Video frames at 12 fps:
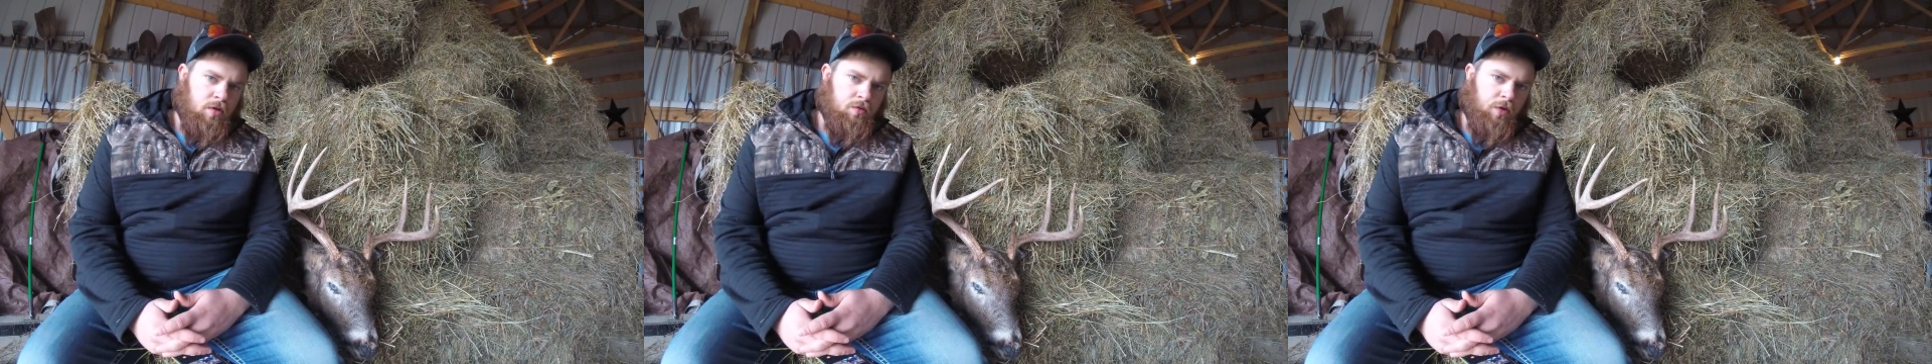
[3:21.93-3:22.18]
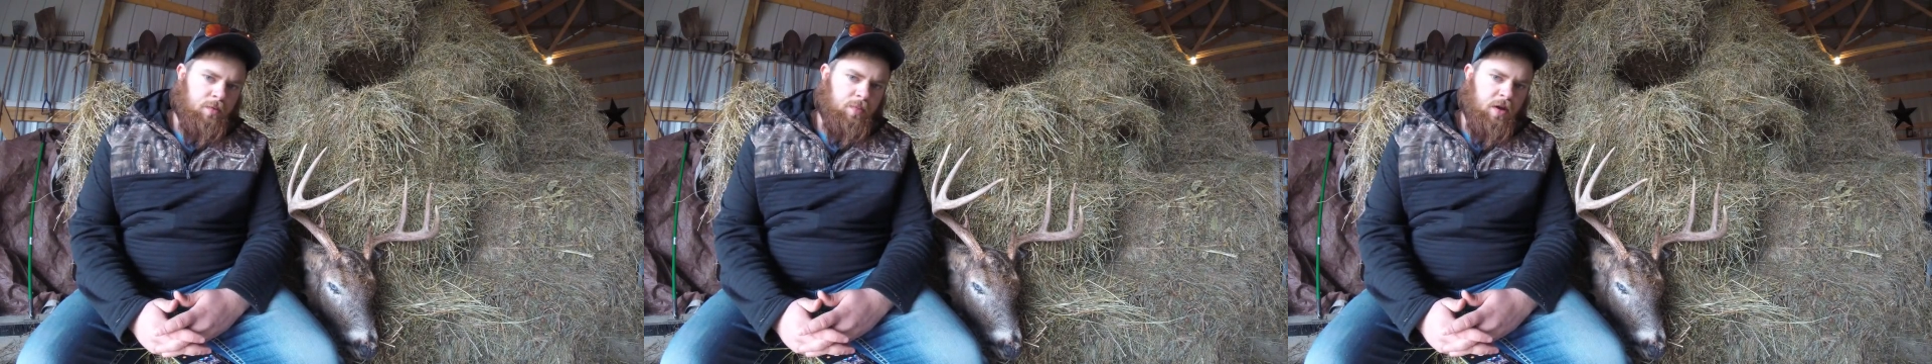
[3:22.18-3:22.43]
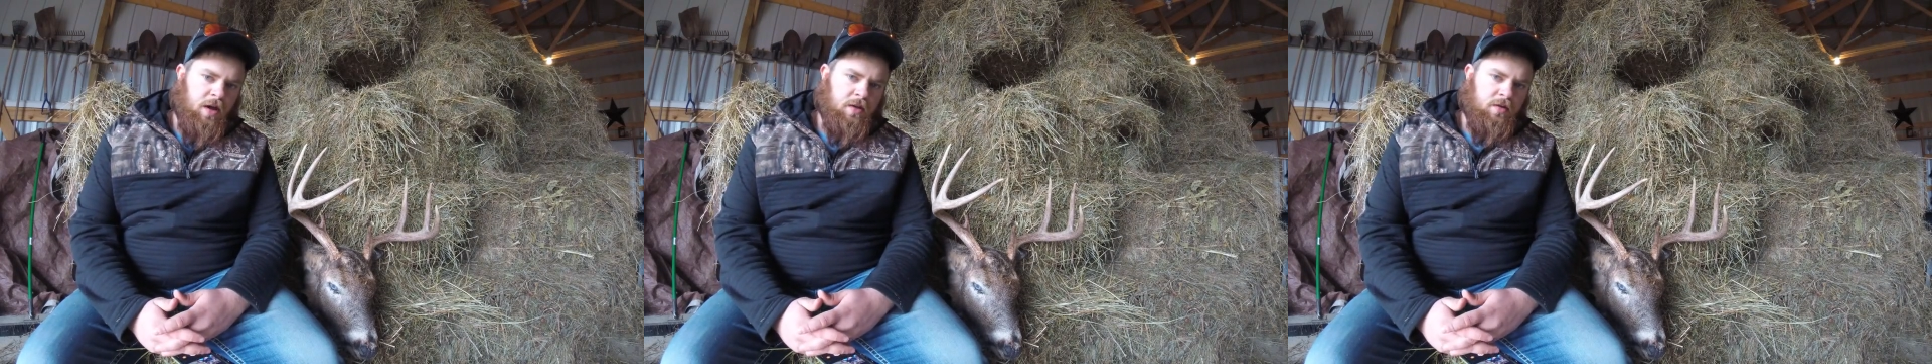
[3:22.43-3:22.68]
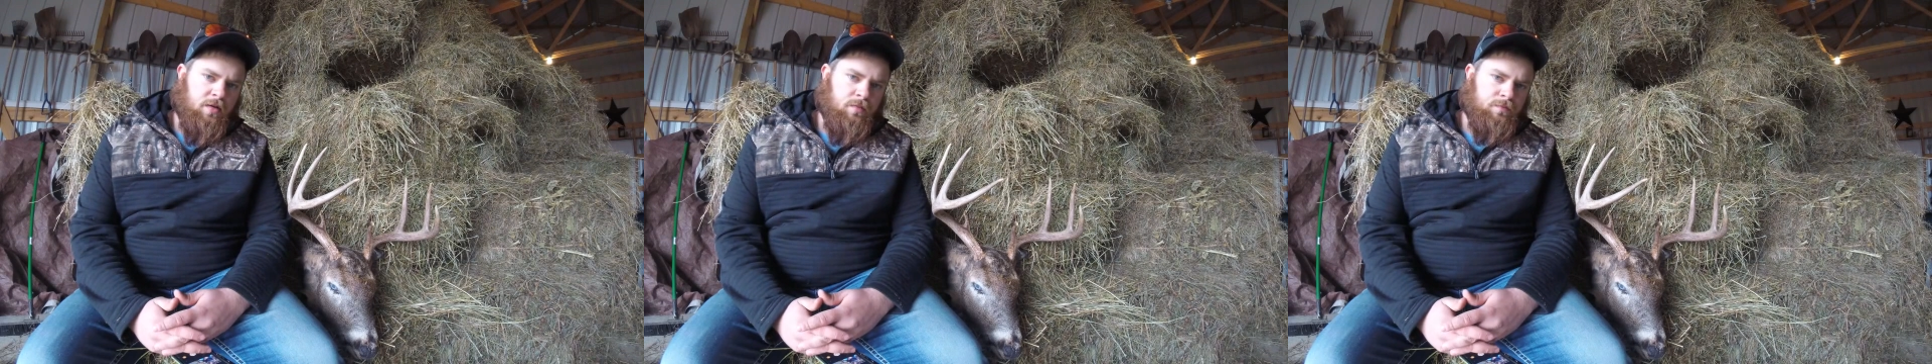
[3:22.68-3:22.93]
right
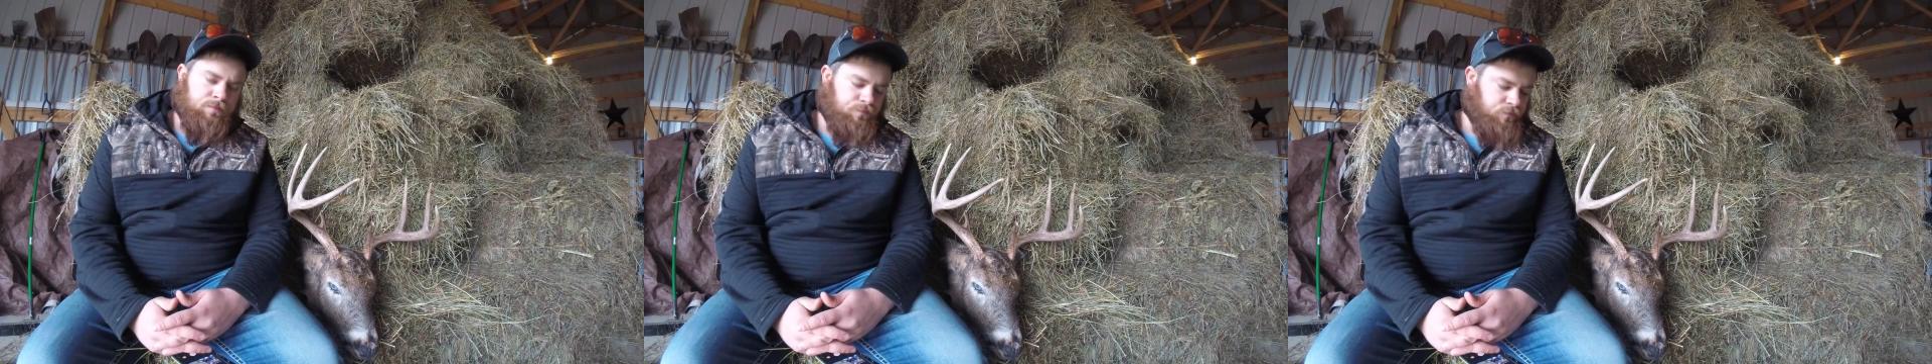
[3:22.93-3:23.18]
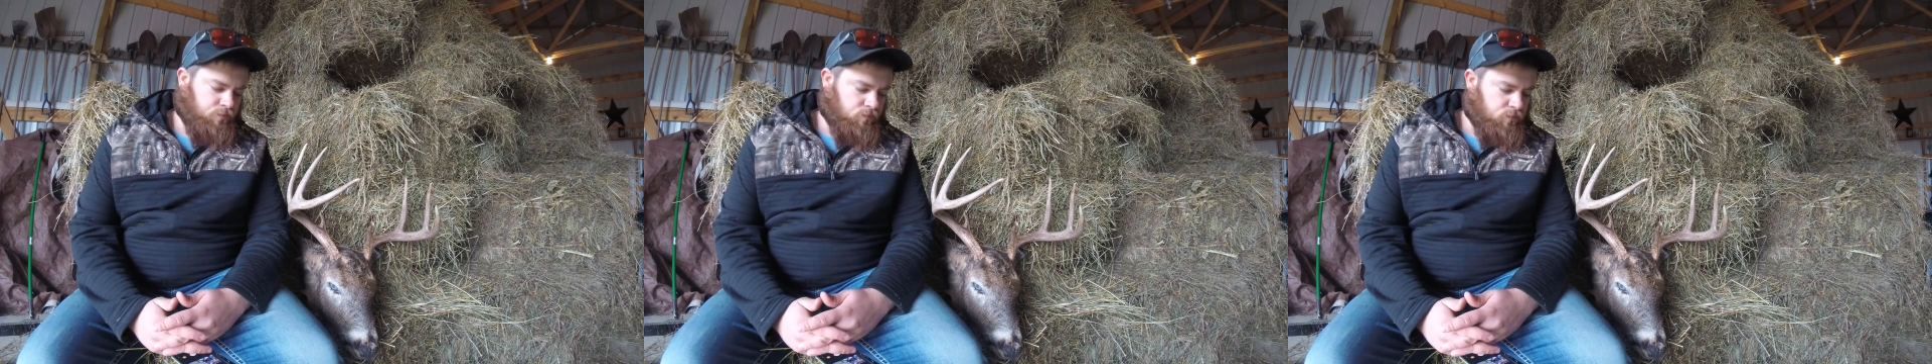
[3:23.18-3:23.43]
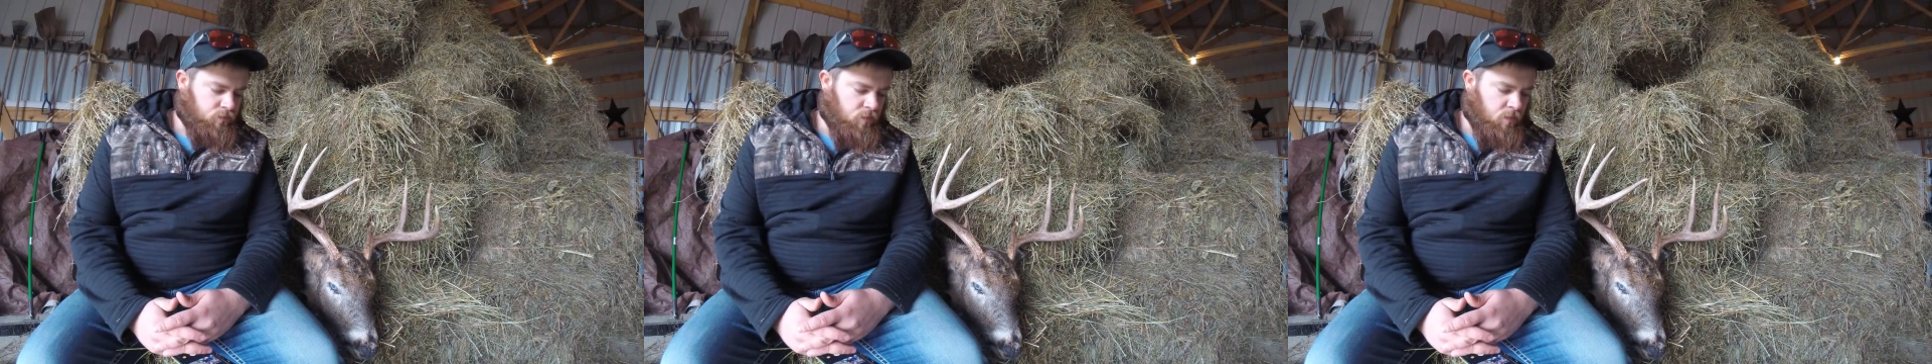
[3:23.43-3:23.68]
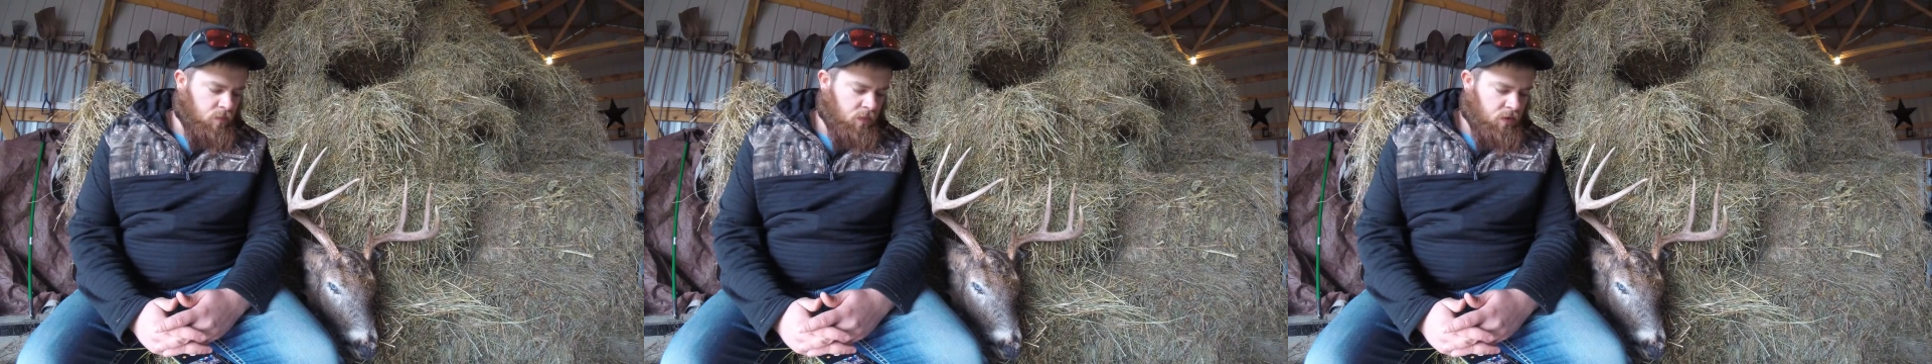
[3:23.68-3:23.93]
behind
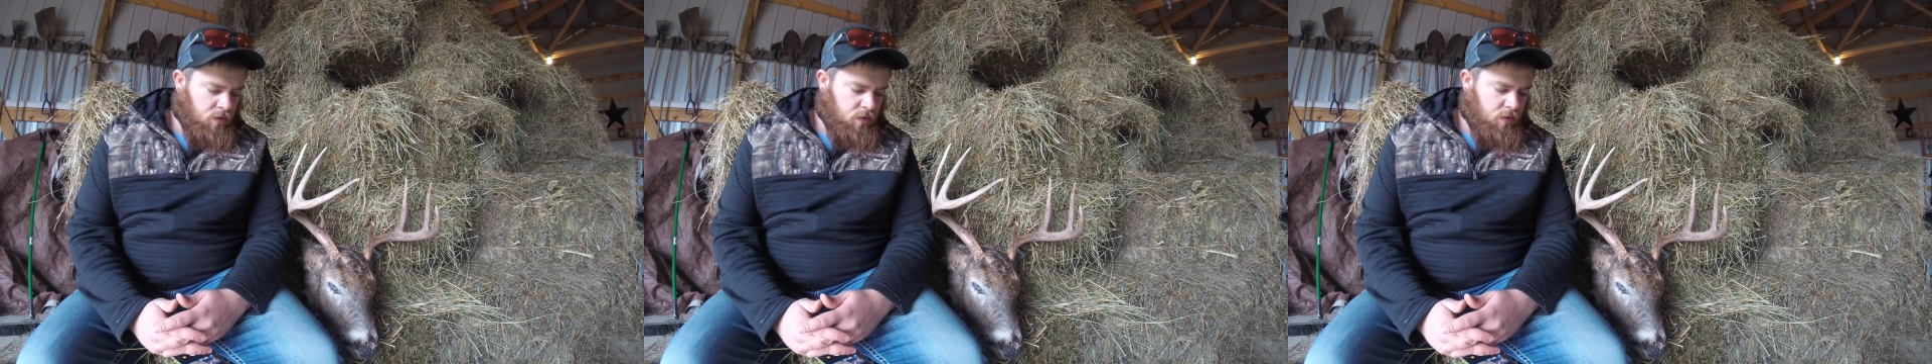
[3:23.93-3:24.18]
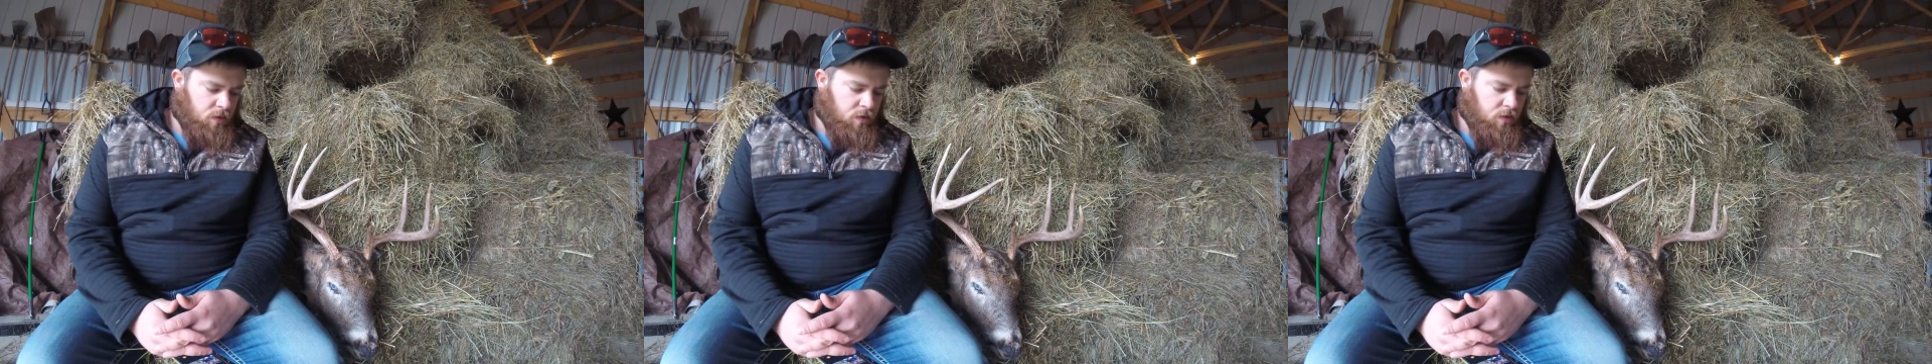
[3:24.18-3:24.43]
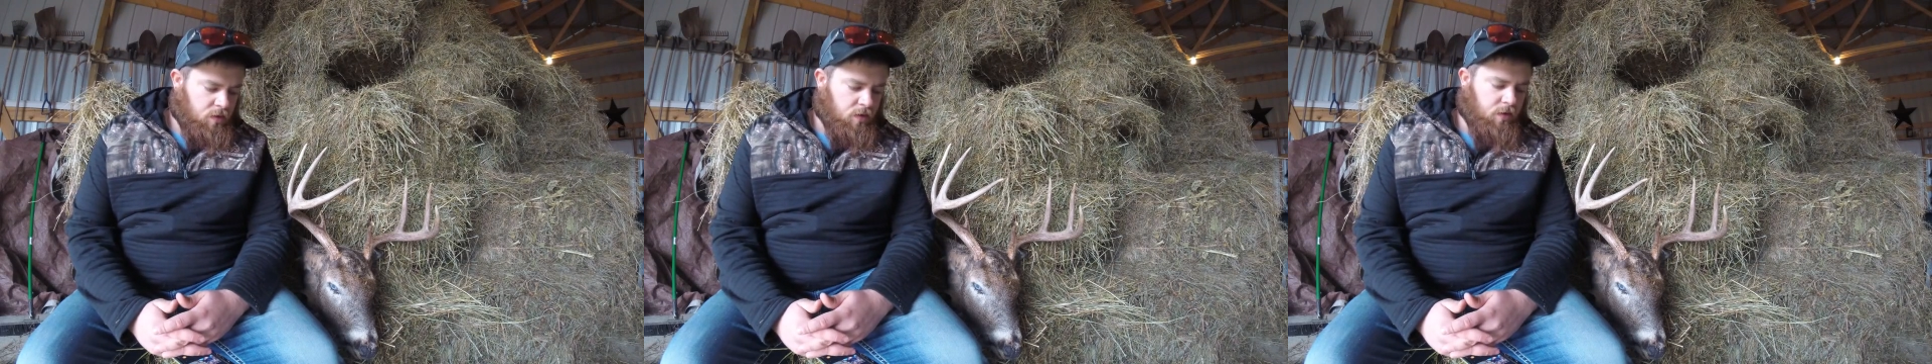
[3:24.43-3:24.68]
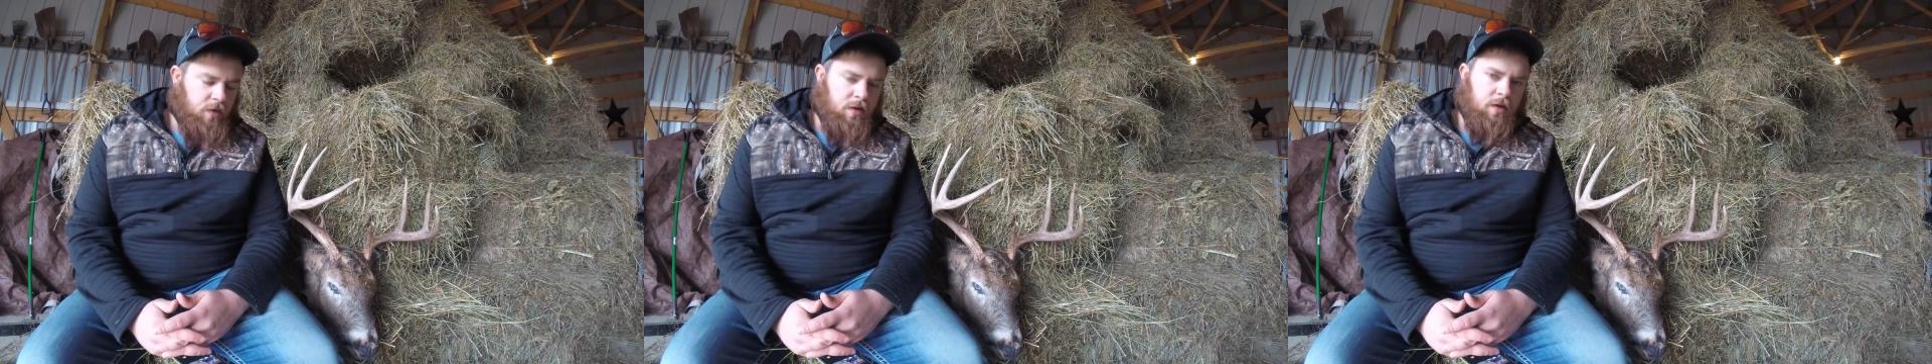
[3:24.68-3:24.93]

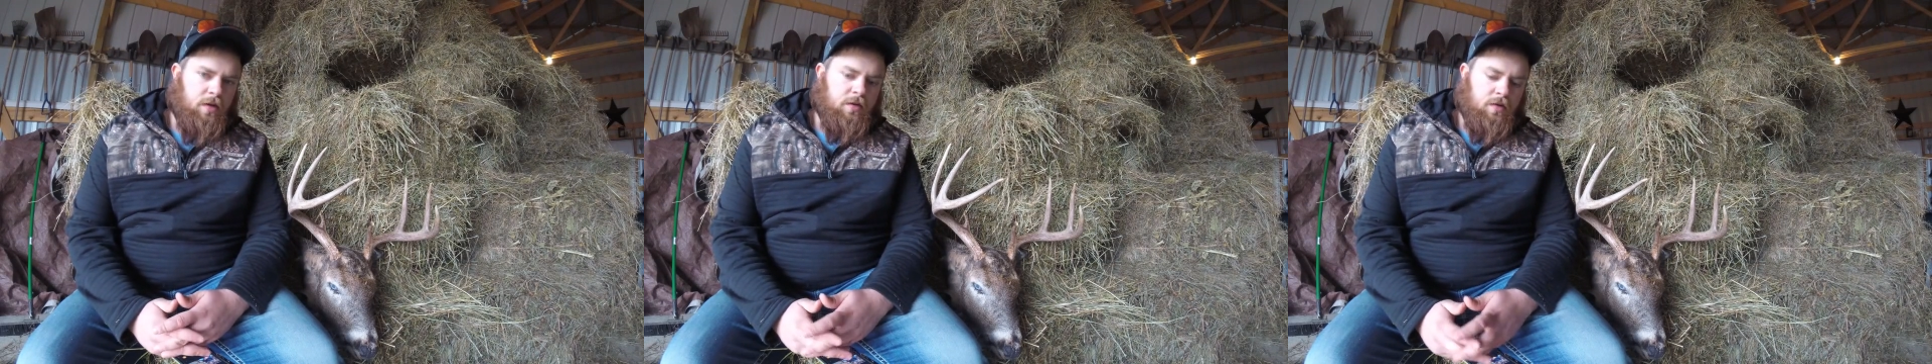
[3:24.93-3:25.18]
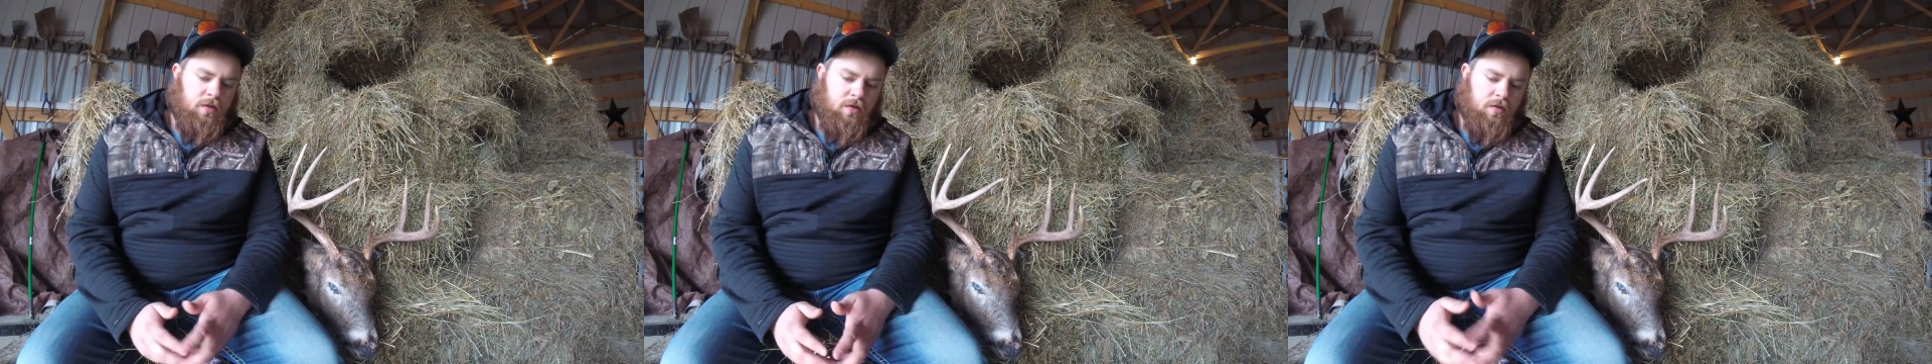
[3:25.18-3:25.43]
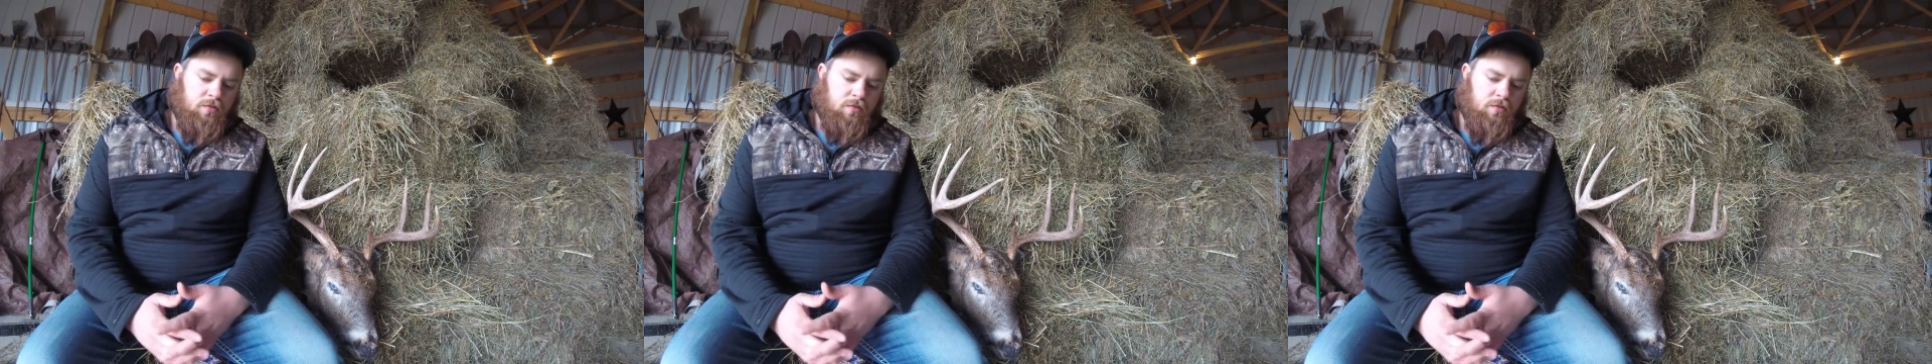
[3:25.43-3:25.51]
him and then